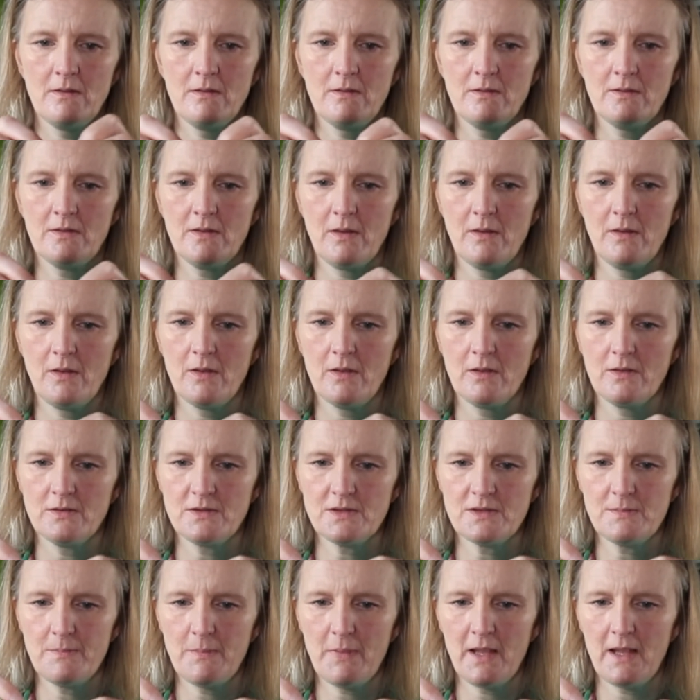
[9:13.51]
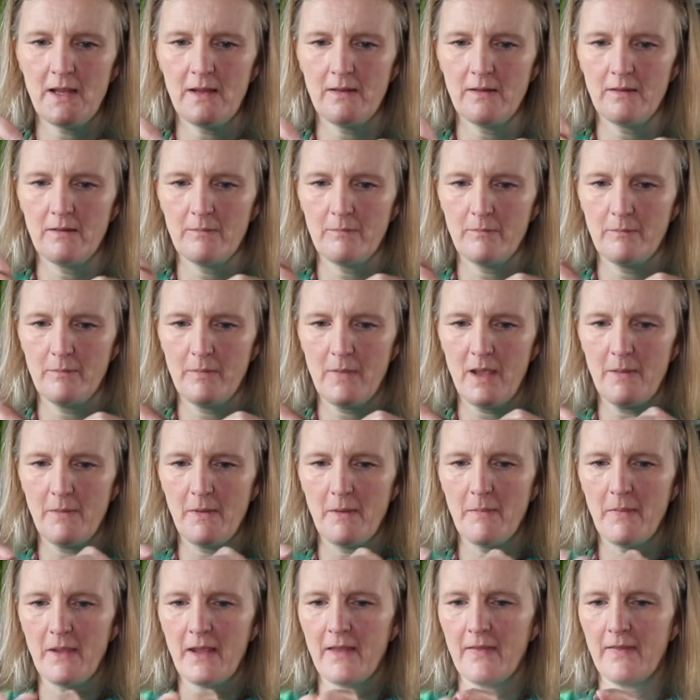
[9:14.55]
So you can just maybe
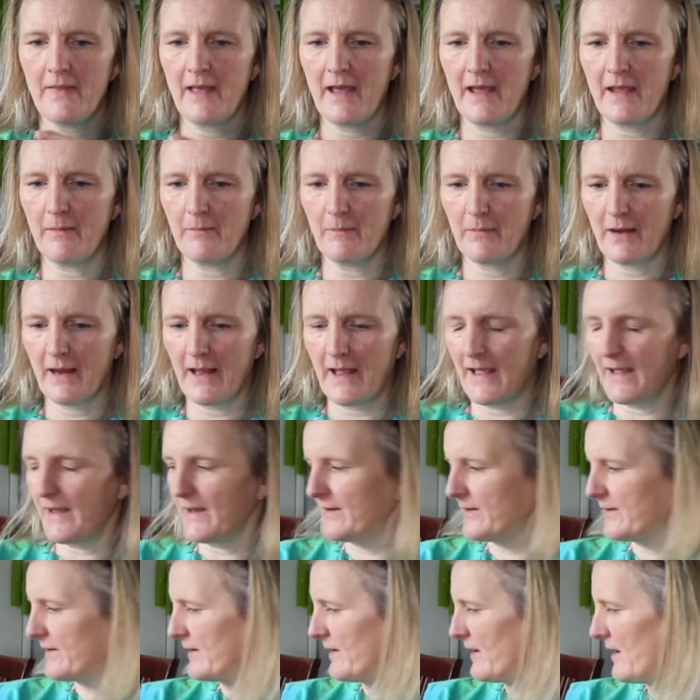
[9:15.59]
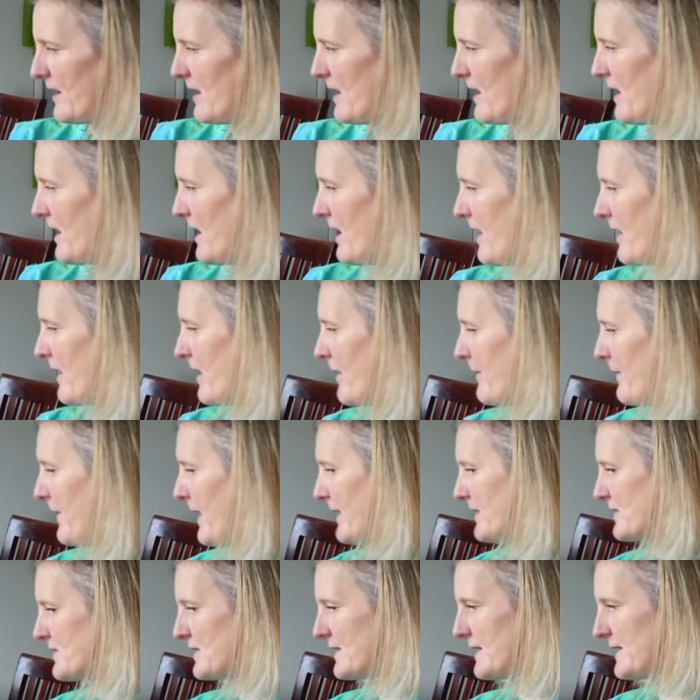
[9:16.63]
pin that in place, and I'm
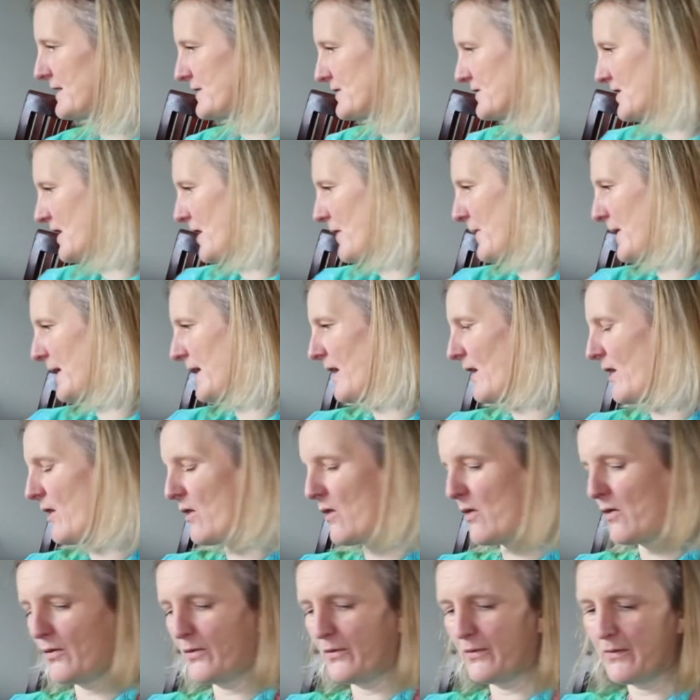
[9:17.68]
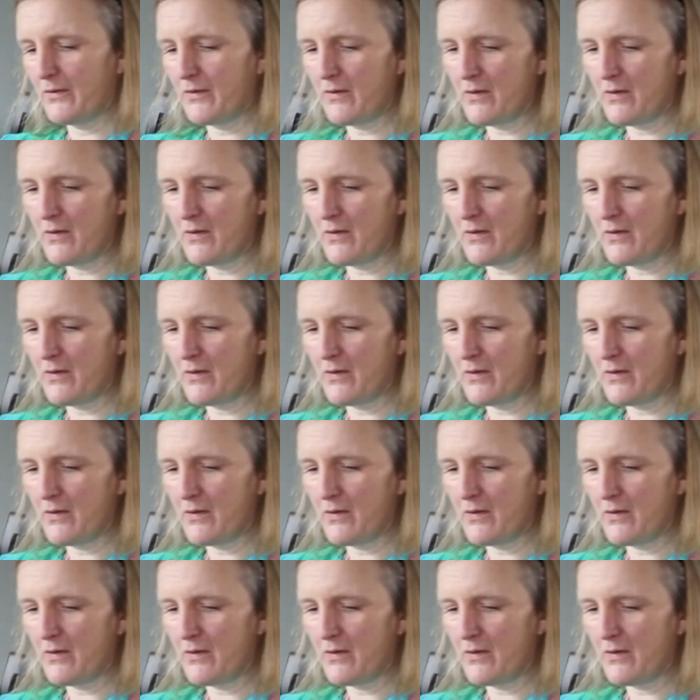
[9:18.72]
actually sewing it on